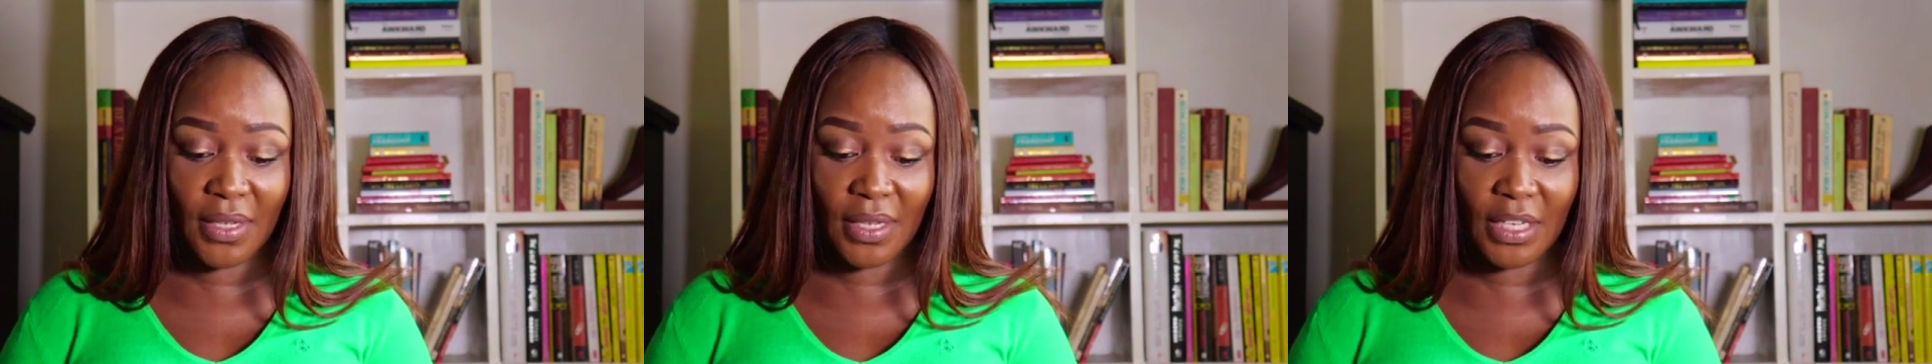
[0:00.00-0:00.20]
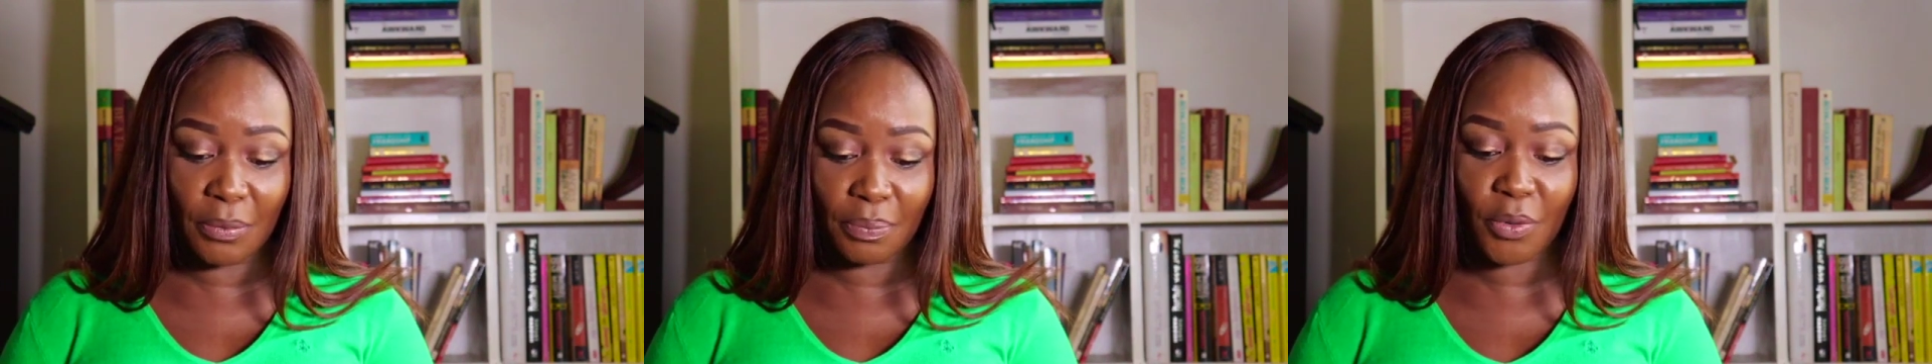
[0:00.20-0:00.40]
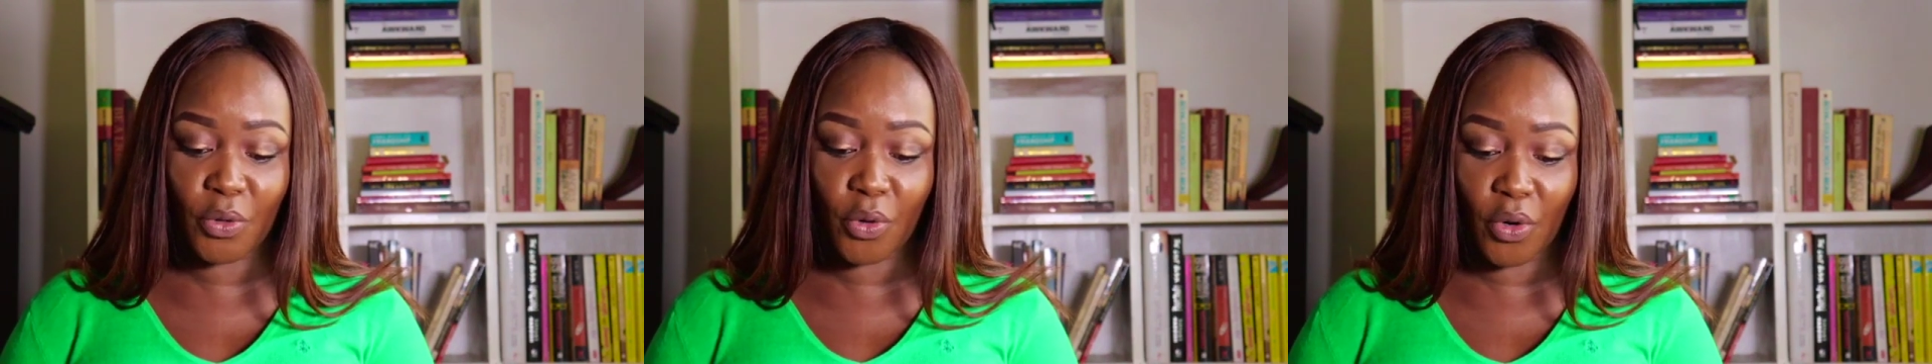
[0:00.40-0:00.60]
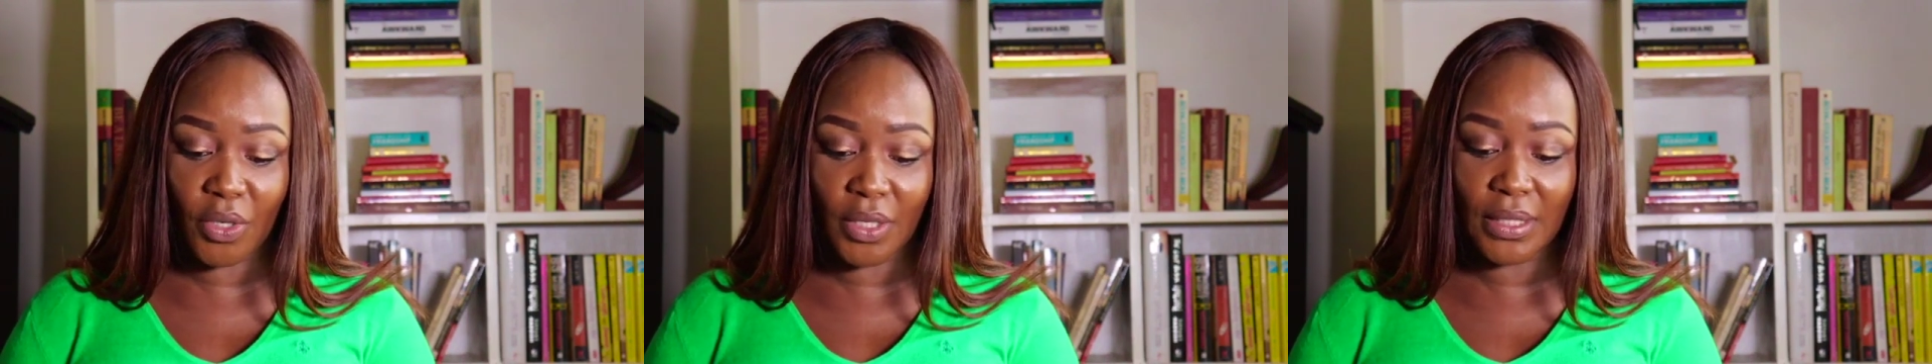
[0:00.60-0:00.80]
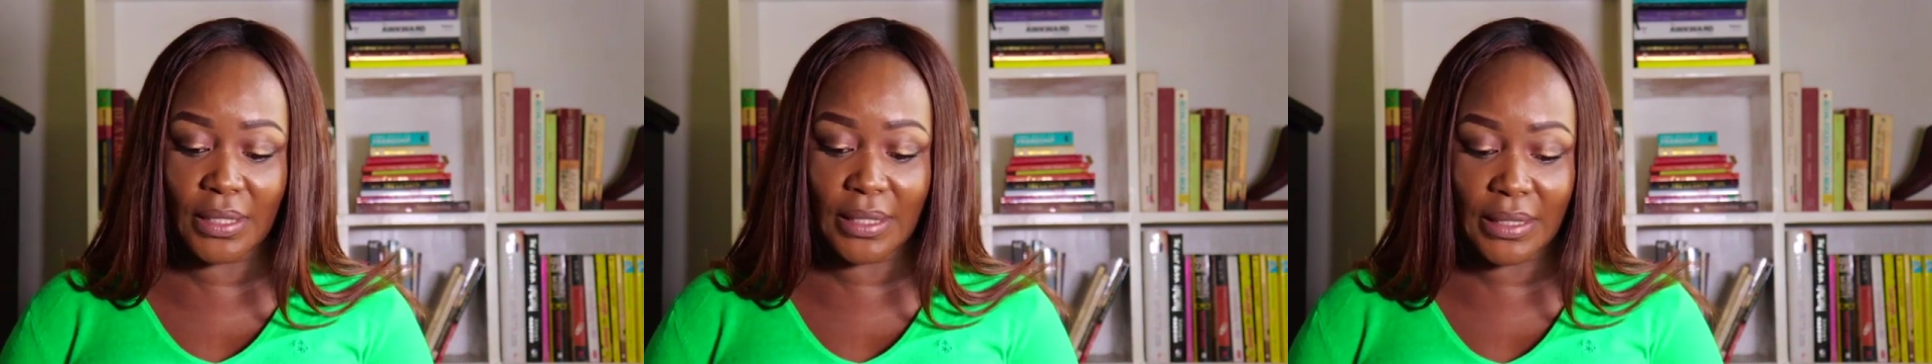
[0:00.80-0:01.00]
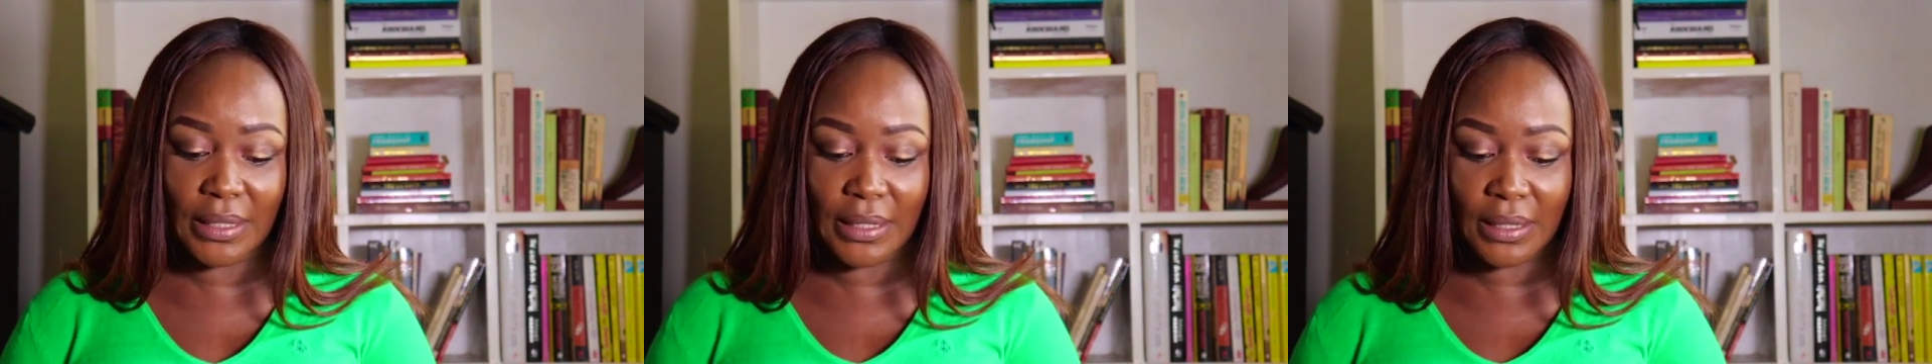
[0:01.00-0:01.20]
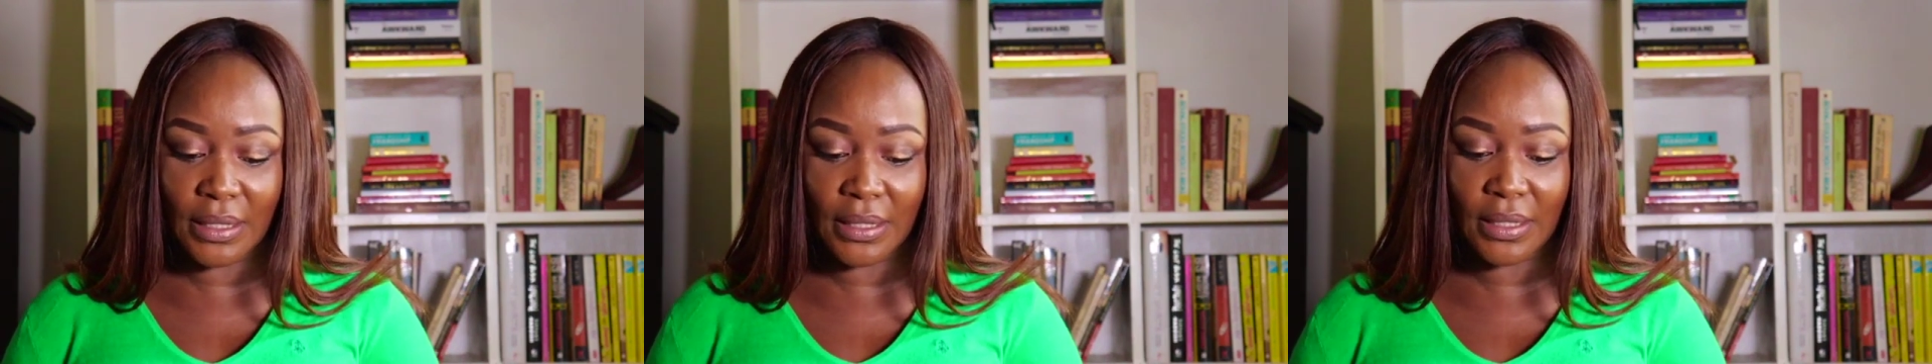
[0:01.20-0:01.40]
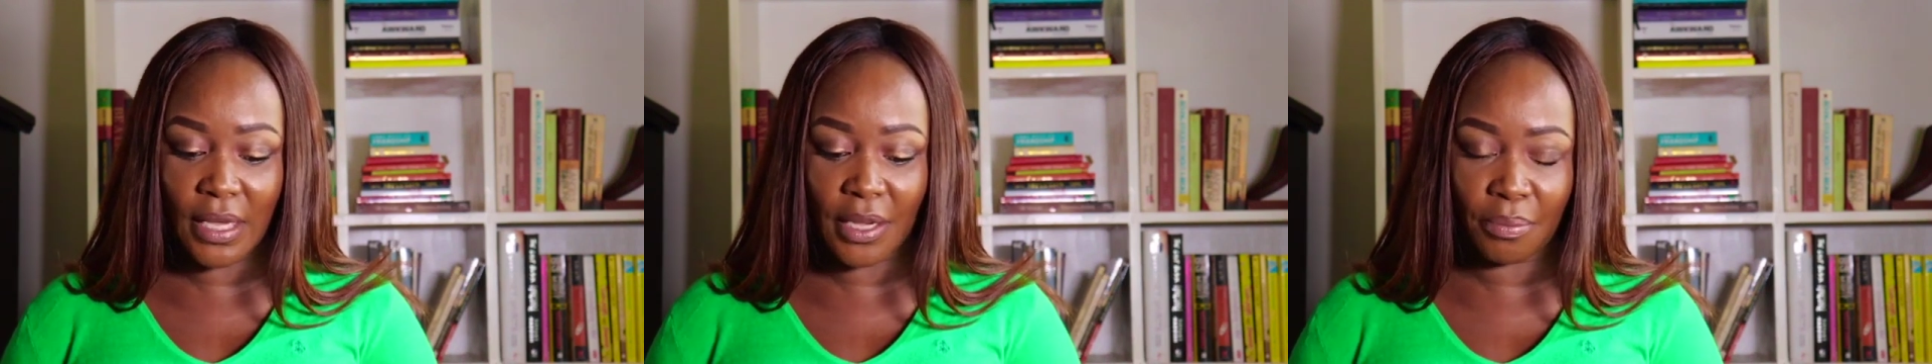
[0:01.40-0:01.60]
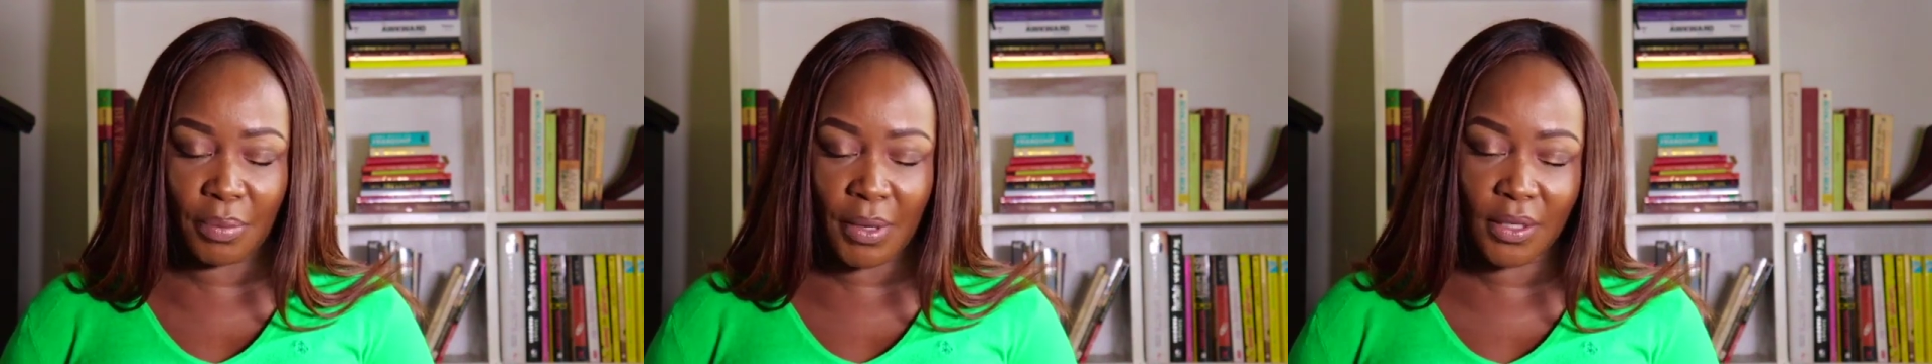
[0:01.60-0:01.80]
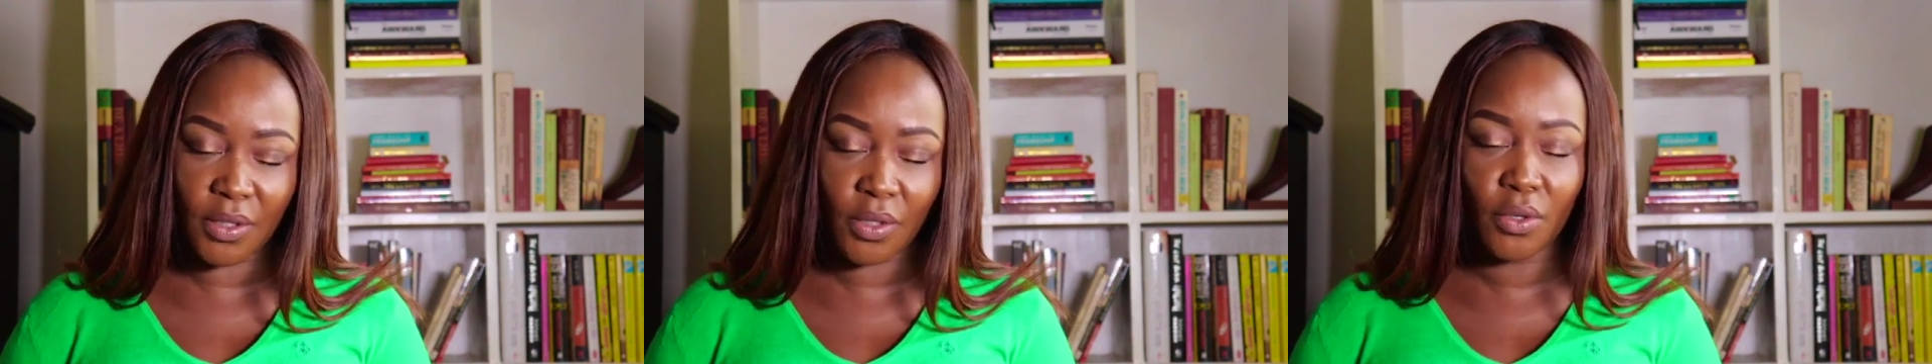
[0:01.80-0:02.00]
keep chronic diseases at
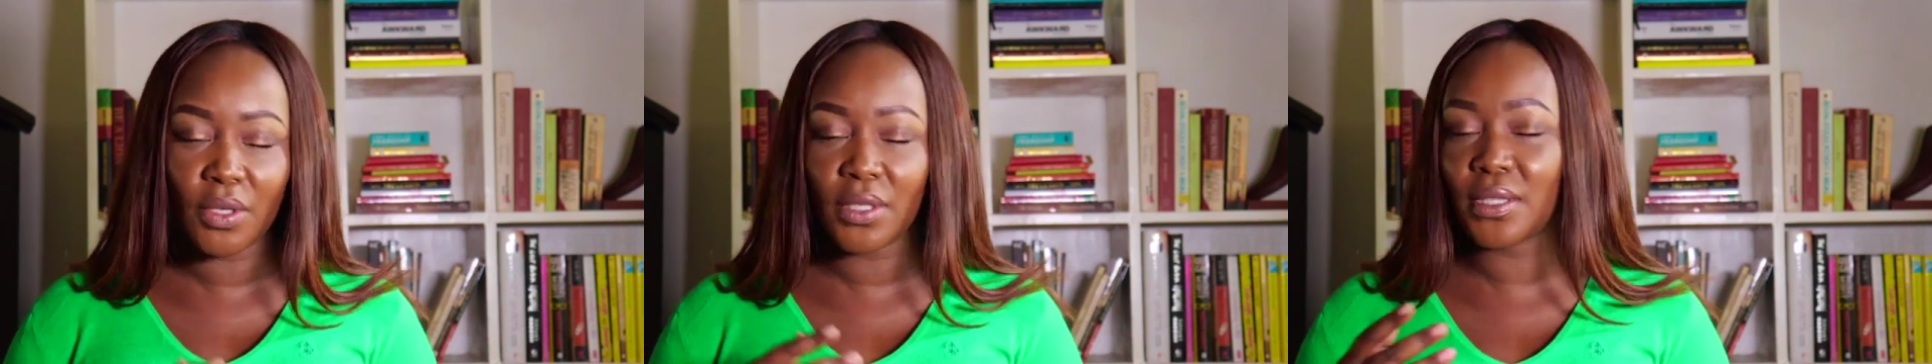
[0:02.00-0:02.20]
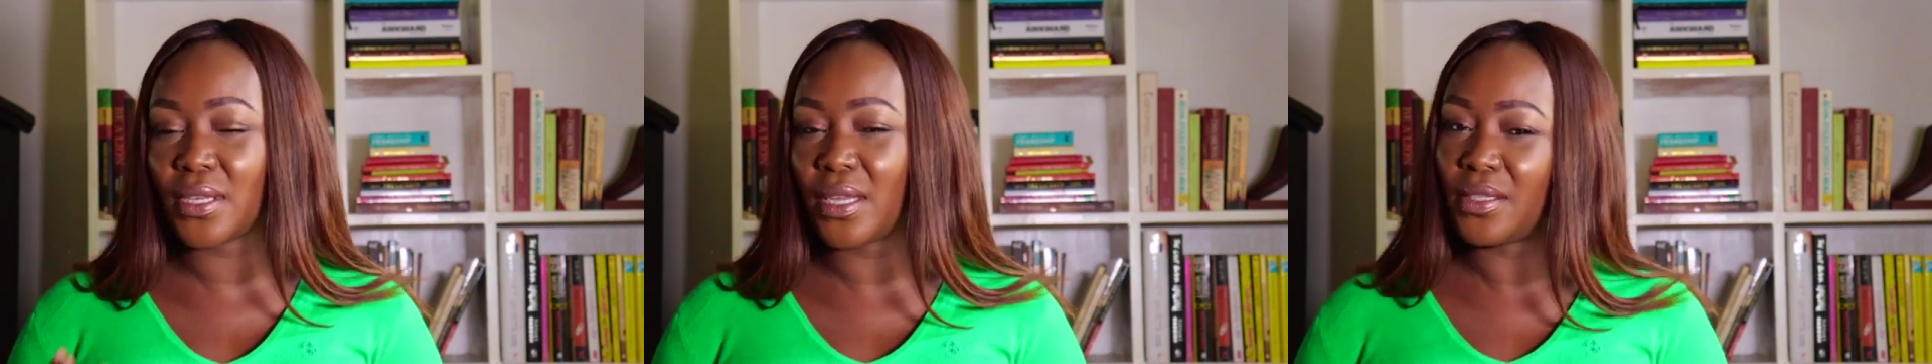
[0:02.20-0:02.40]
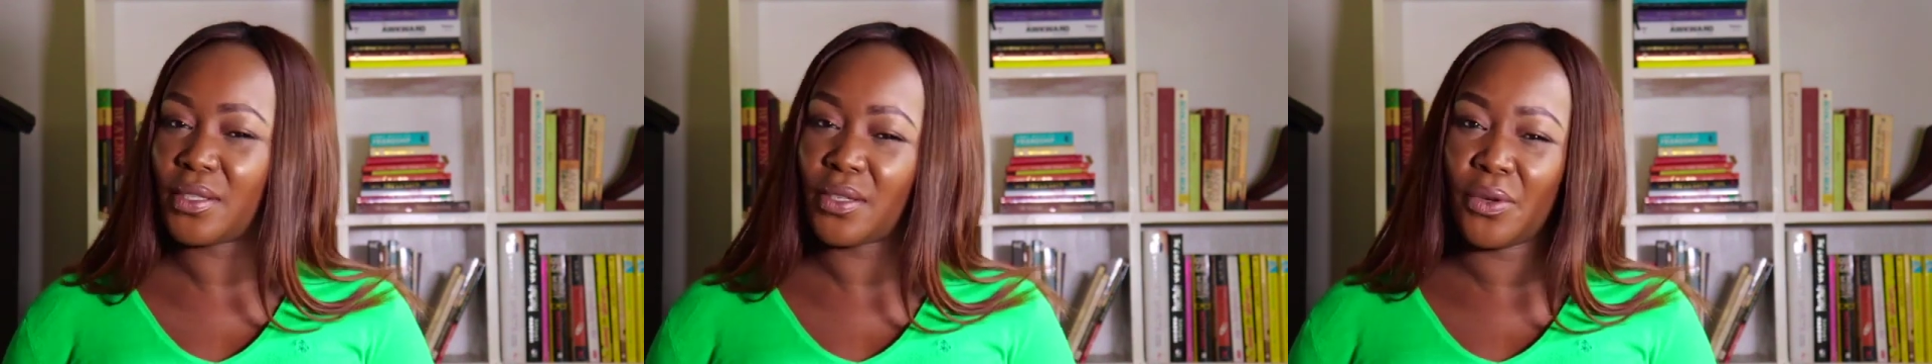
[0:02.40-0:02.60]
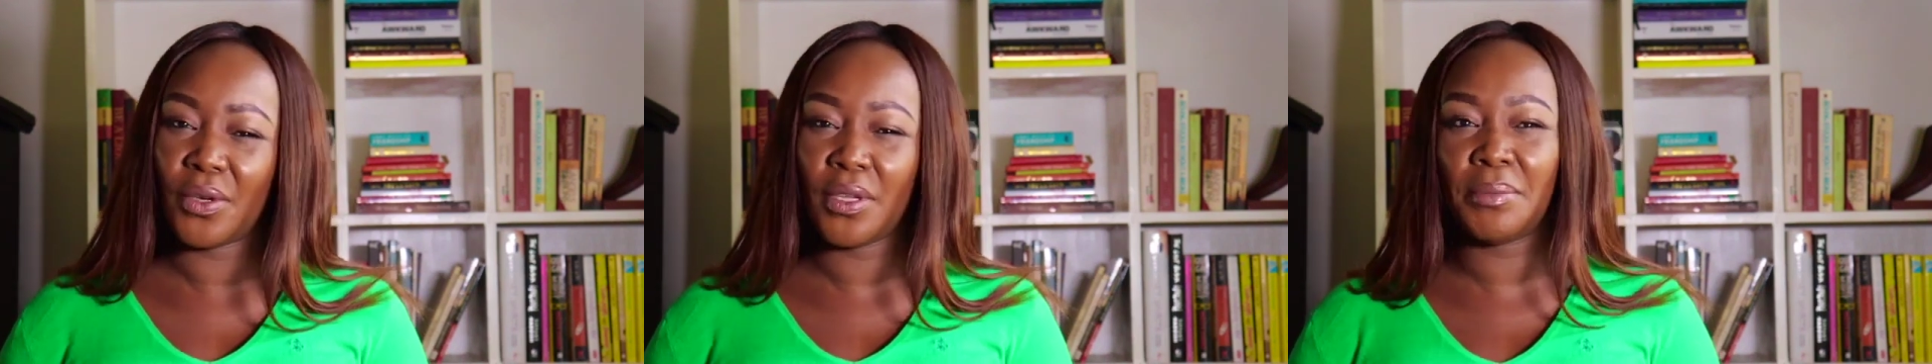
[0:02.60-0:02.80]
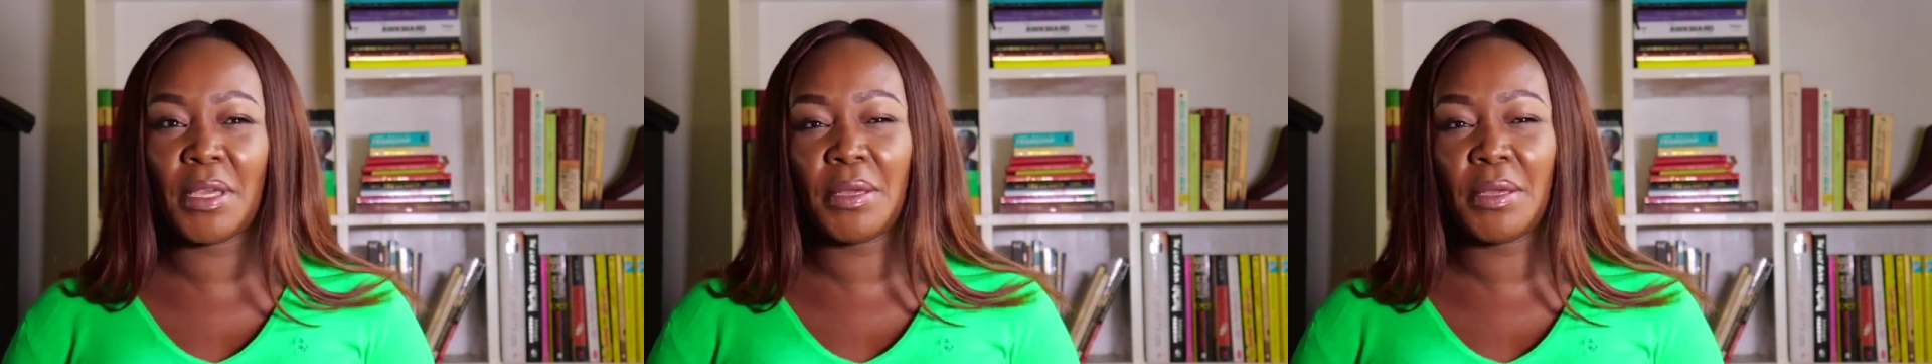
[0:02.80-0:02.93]
bay. So you can start slowly.